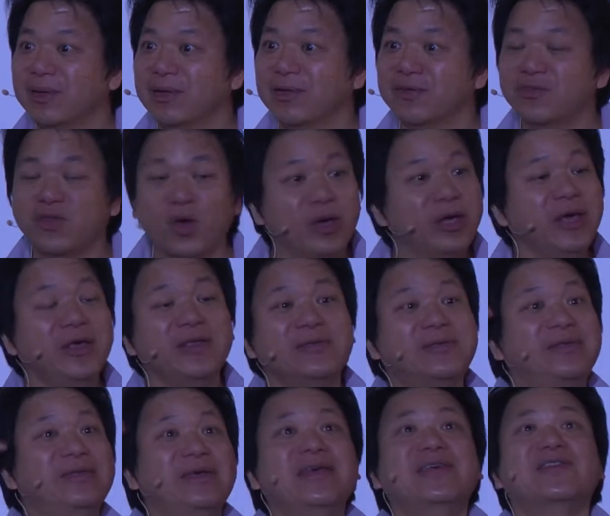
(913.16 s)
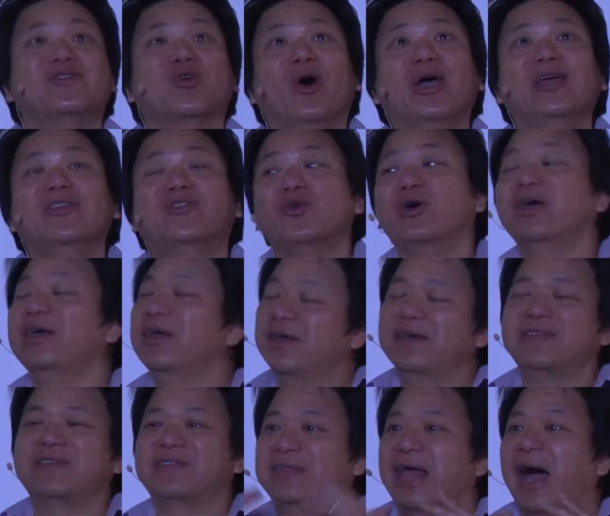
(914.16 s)
So he's going through,
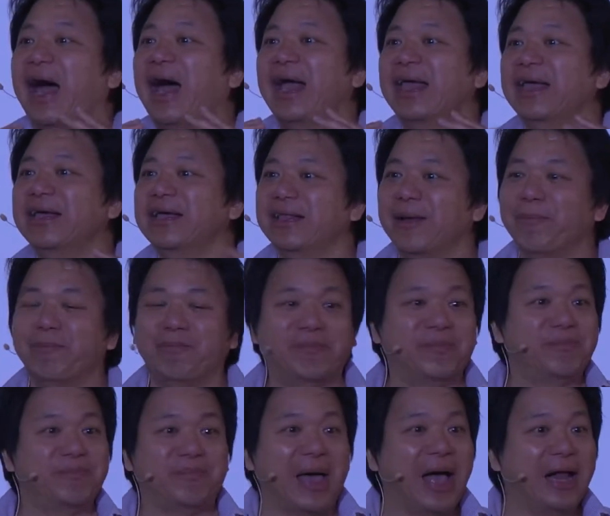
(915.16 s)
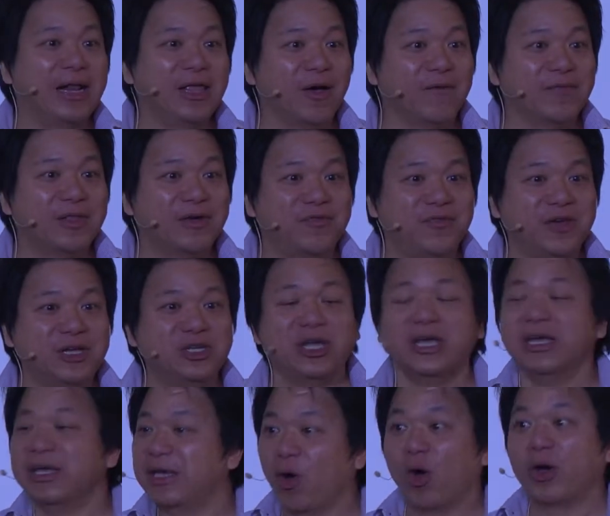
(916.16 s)
he's dying in the belly of the fish,
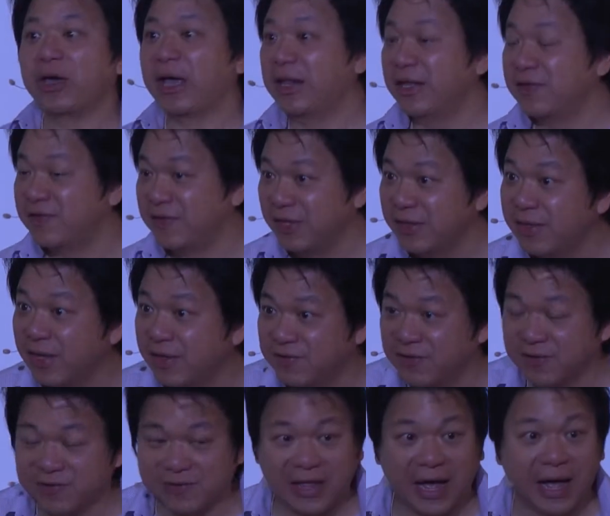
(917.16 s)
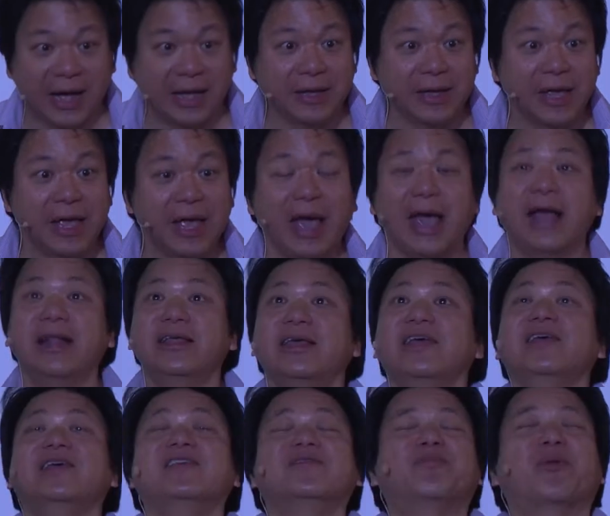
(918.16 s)
or at least he thinks he's dying, and
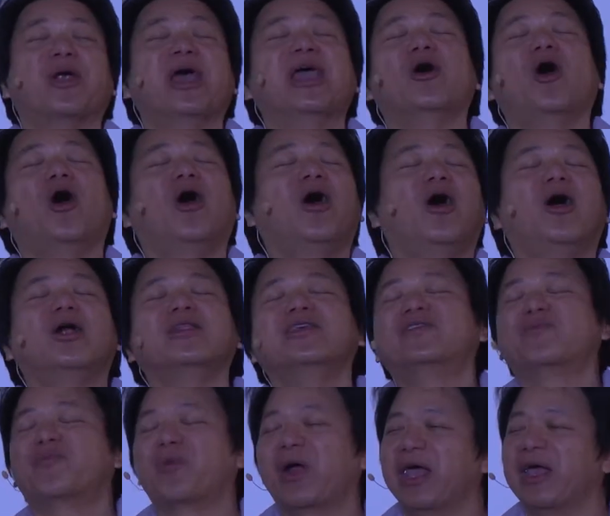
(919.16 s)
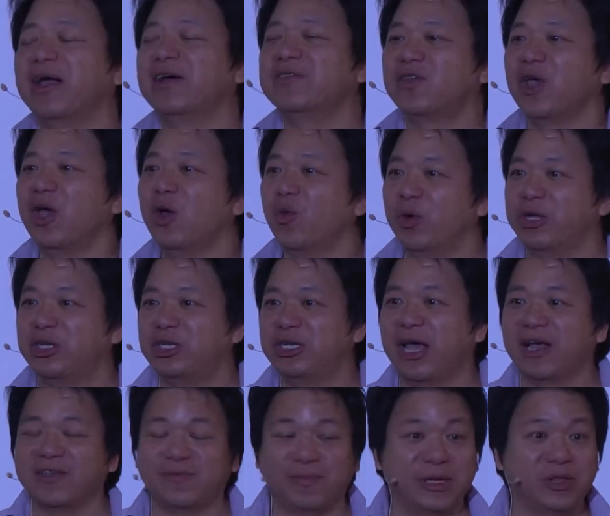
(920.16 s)
he is praying all these prayers which he
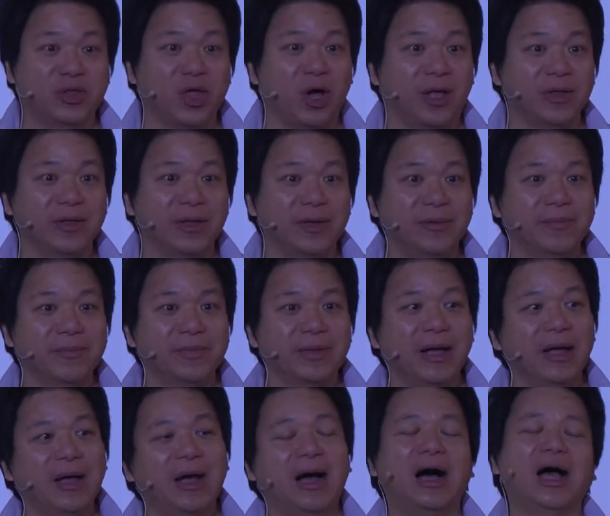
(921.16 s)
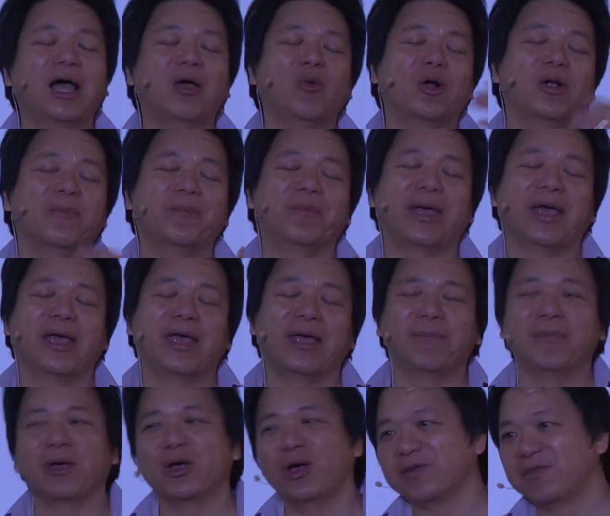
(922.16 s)
has been taught. I will pay,
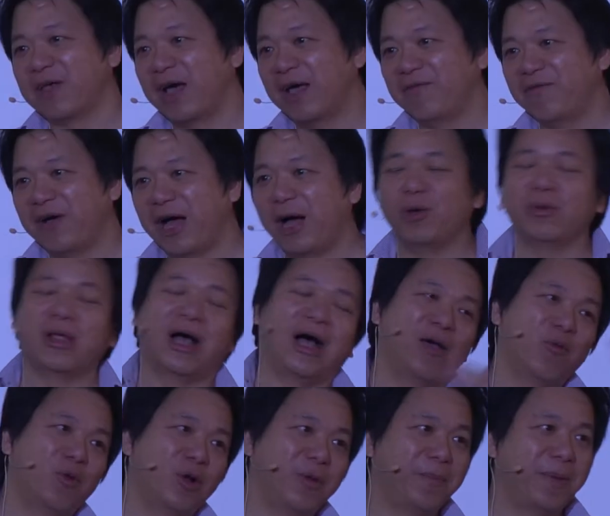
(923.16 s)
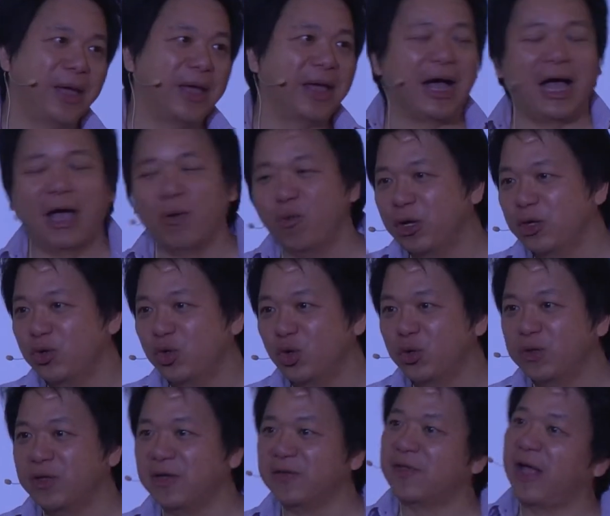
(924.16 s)
because I vowed I will pay. I will
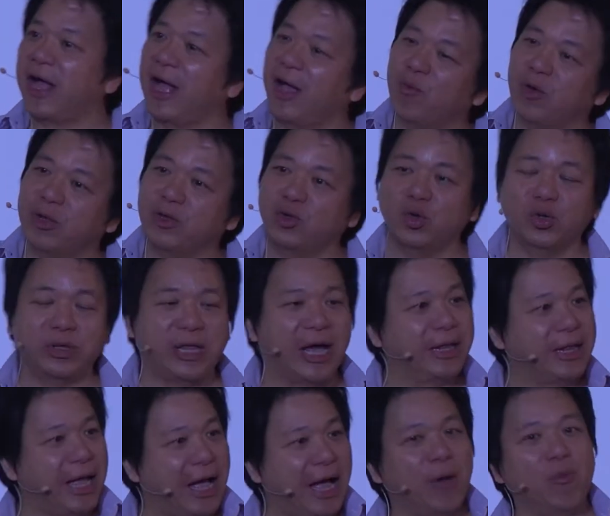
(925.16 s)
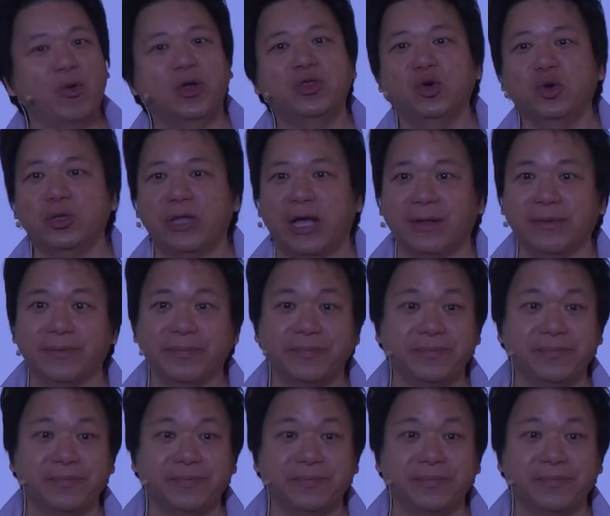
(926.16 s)
do this, I will do that, I will do that.